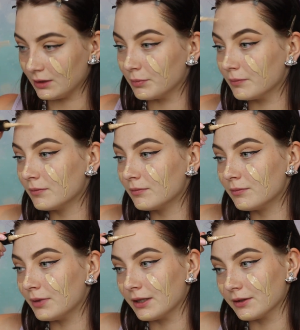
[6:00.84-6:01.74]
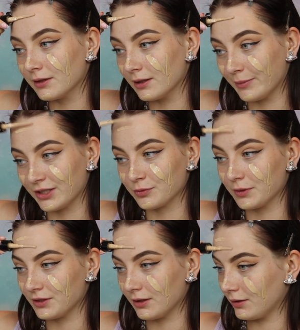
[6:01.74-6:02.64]
me better than I
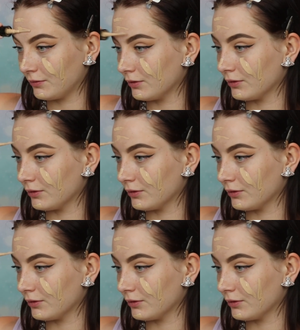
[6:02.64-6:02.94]
matched myself